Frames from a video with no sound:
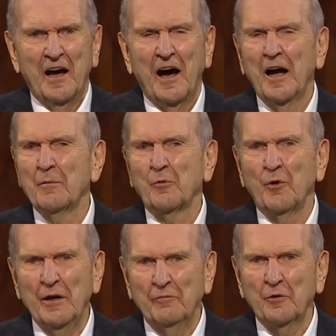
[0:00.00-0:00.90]
I am
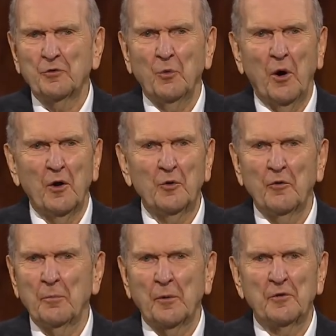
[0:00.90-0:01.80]
grateful to all who
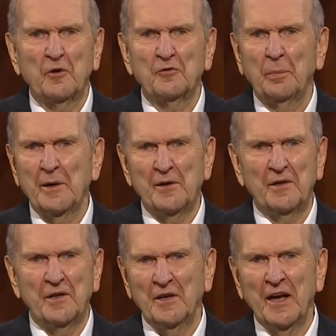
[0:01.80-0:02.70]
have participated
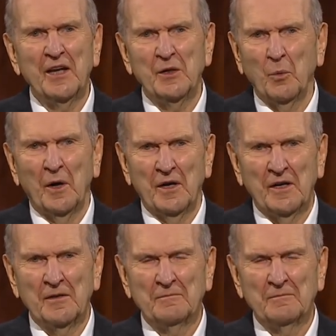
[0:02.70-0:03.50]
in any way.